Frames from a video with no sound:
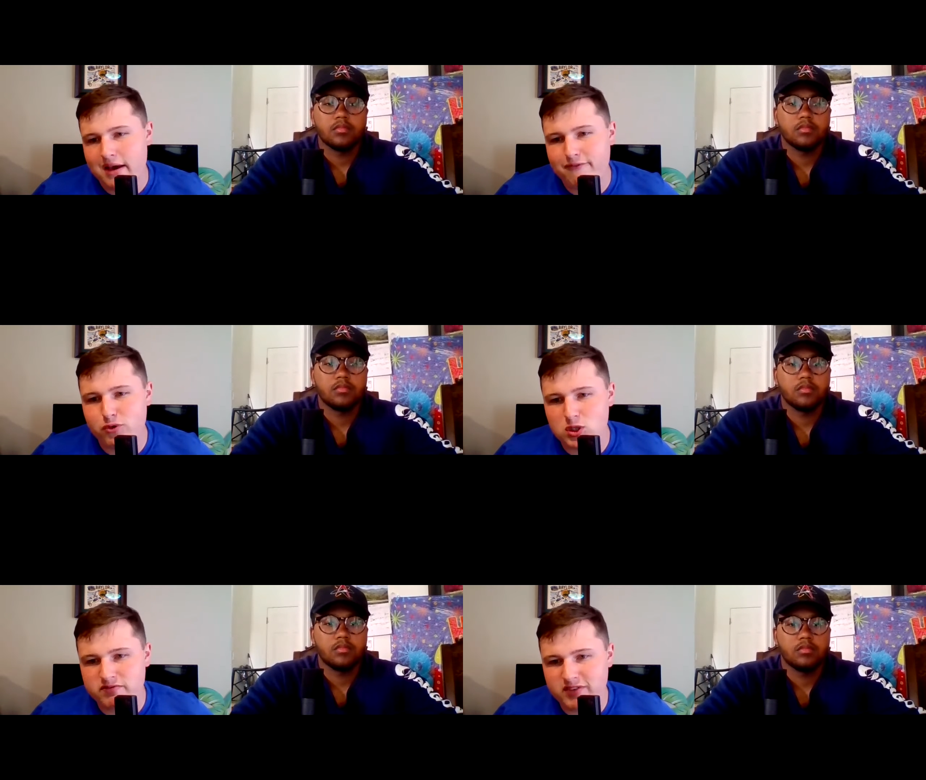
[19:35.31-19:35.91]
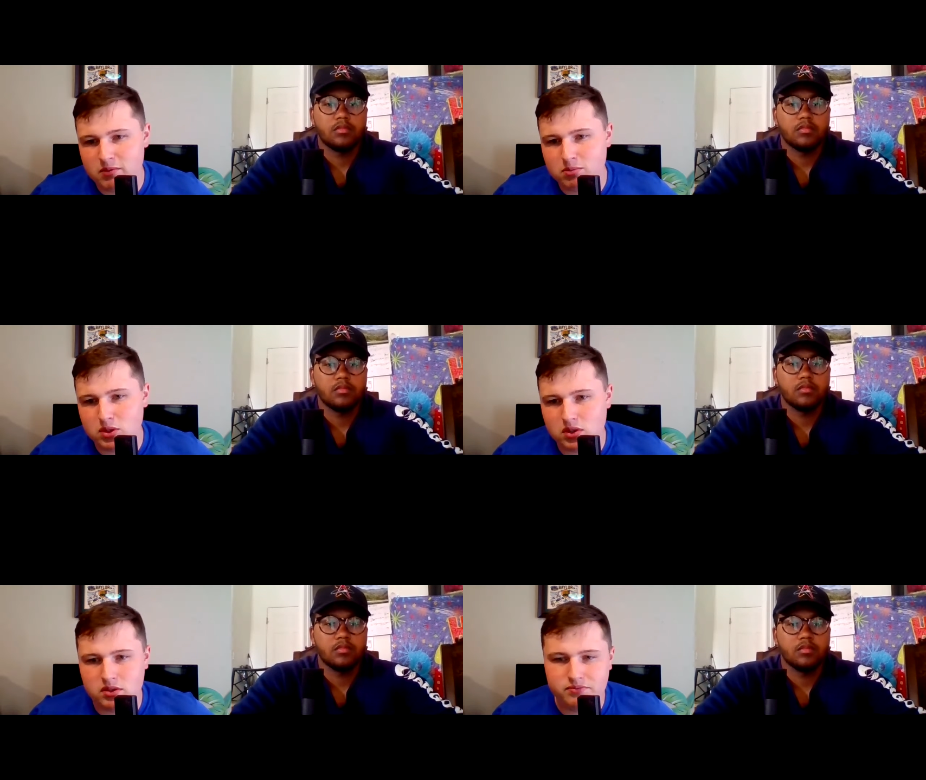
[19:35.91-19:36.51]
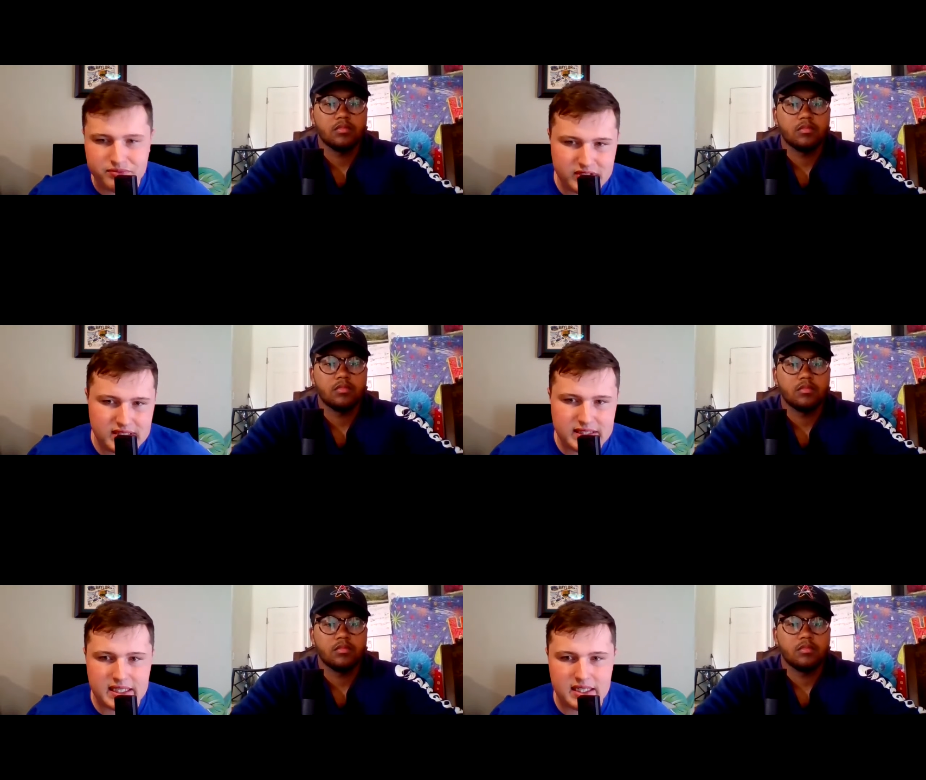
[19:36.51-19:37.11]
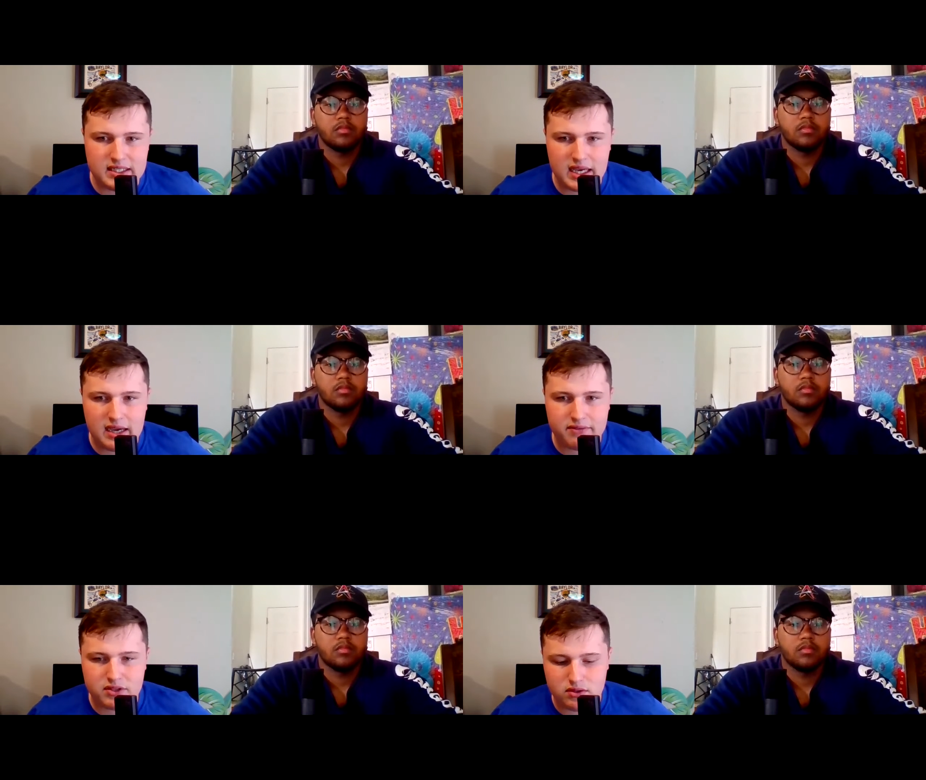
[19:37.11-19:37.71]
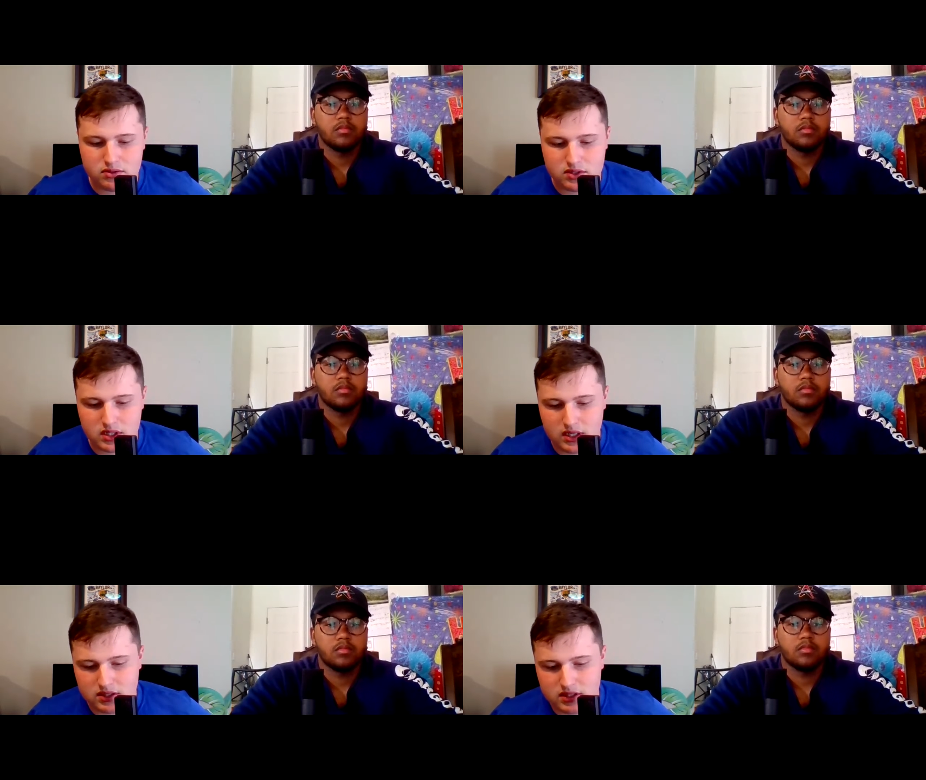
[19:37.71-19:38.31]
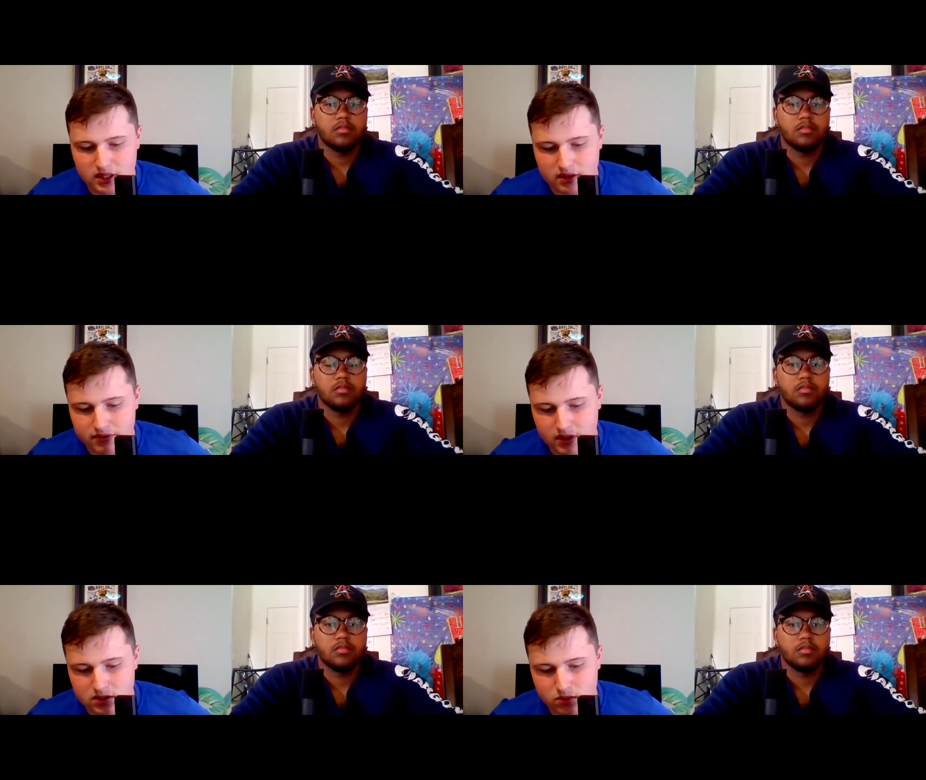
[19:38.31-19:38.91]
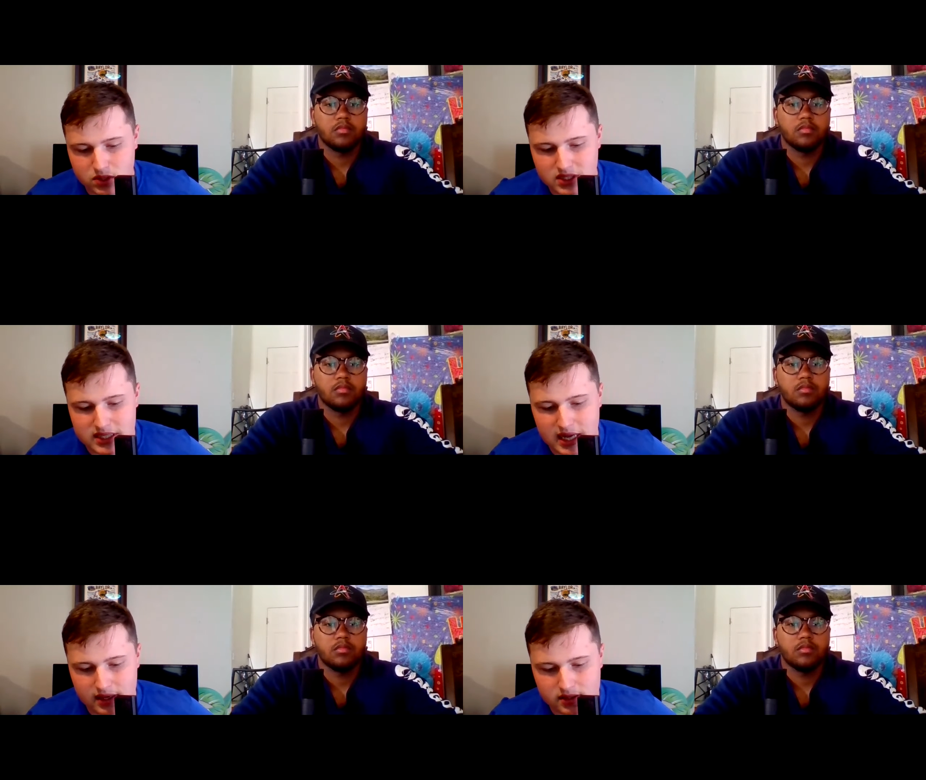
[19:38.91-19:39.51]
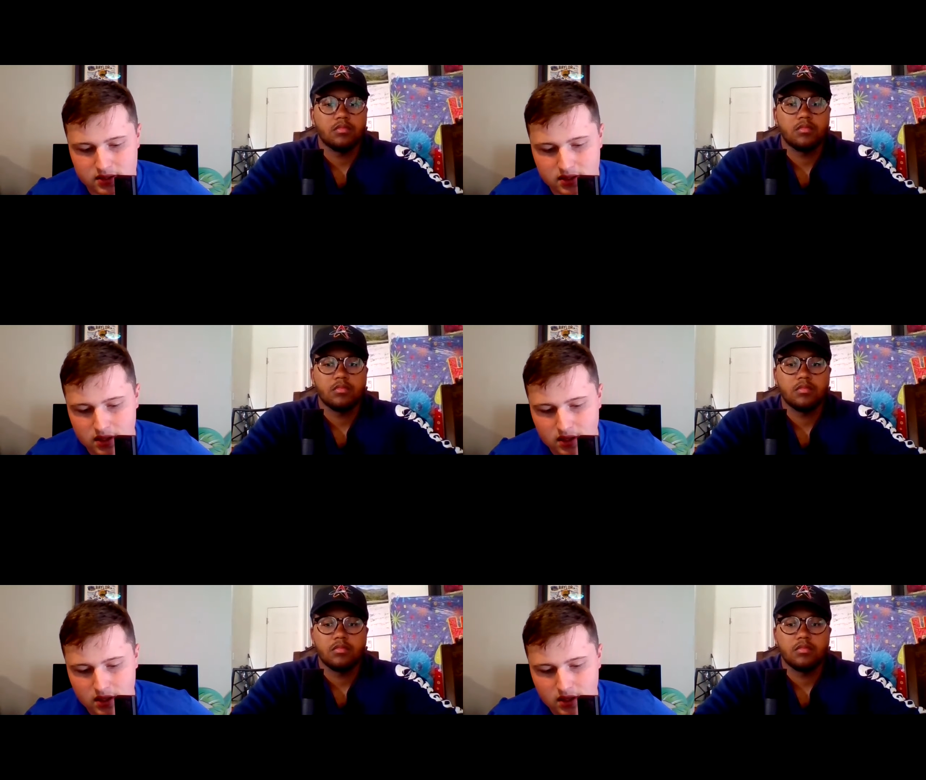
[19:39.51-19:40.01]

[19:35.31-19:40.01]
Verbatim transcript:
Speaker 1: A forced fumble, 10 and a half of those uh, TFLs were sacks.